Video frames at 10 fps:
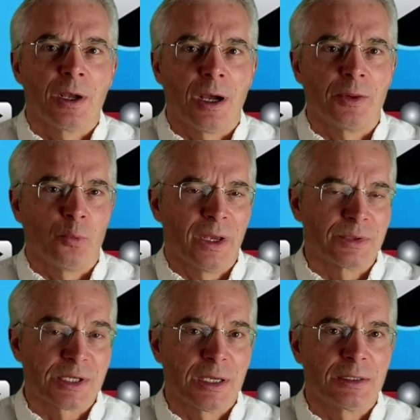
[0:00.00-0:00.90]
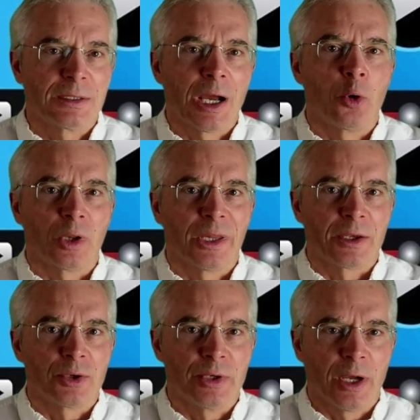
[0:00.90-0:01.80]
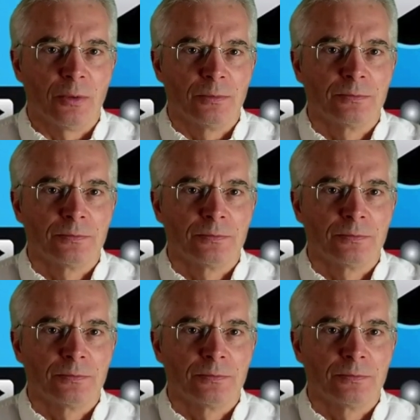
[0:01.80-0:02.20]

on the website, I will let you know.